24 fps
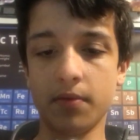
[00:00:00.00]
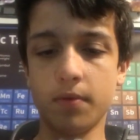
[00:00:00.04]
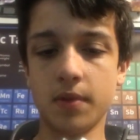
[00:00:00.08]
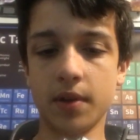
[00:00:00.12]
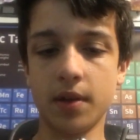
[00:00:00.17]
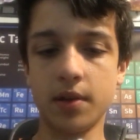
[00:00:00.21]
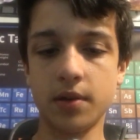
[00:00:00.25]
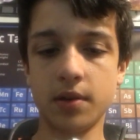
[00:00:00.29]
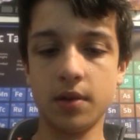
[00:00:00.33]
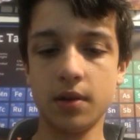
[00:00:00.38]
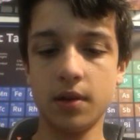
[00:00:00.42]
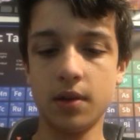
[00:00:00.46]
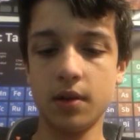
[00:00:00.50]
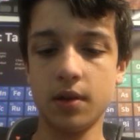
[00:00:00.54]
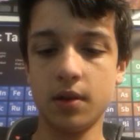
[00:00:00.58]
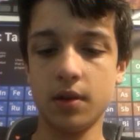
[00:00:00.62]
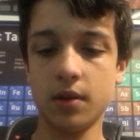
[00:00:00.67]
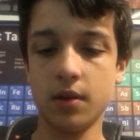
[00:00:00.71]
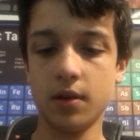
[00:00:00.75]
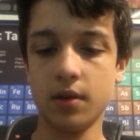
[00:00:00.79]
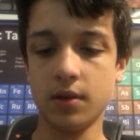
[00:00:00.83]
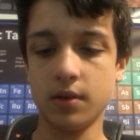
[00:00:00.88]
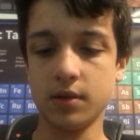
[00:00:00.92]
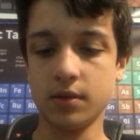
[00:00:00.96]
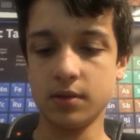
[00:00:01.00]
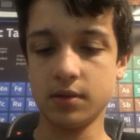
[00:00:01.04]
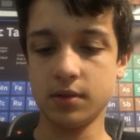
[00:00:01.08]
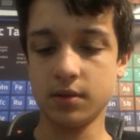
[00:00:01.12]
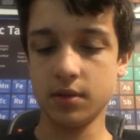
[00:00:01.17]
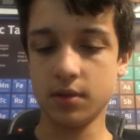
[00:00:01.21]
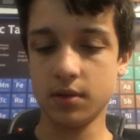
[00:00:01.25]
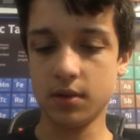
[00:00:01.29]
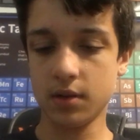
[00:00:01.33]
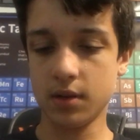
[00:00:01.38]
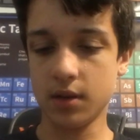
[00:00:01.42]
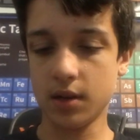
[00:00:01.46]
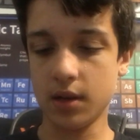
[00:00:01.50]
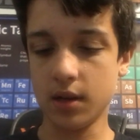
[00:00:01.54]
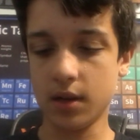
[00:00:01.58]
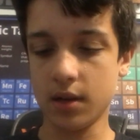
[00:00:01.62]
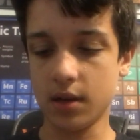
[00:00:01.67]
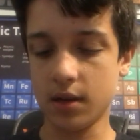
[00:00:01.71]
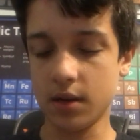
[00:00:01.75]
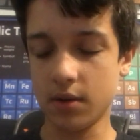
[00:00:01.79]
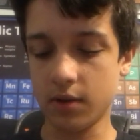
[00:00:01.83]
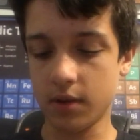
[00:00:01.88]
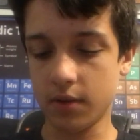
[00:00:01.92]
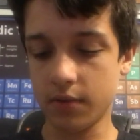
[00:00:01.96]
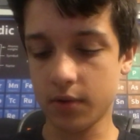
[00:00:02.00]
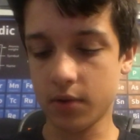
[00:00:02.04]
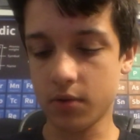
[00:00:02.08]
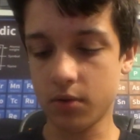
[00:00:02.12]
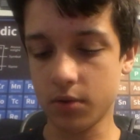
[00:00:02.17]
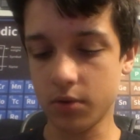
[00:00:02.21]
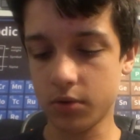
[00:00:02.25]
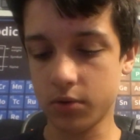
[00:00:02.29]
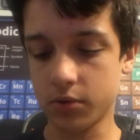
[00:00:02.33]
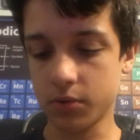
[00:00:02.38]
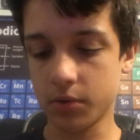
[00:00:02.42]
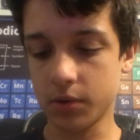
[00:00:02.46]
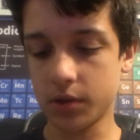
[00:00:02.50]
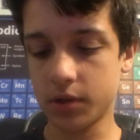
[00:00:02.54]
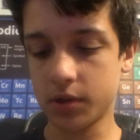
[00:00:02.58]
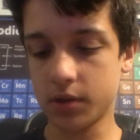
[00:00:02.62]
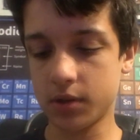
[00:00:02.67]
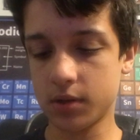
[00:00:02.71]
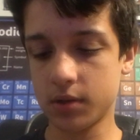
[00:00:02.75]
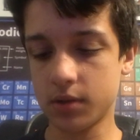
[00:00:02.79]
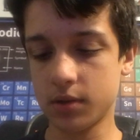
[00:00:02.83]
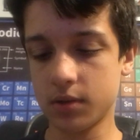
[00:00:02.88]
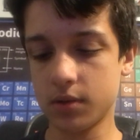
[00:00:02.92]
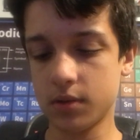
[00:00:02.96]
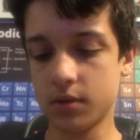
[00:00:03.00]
event. And now I have a corner twist.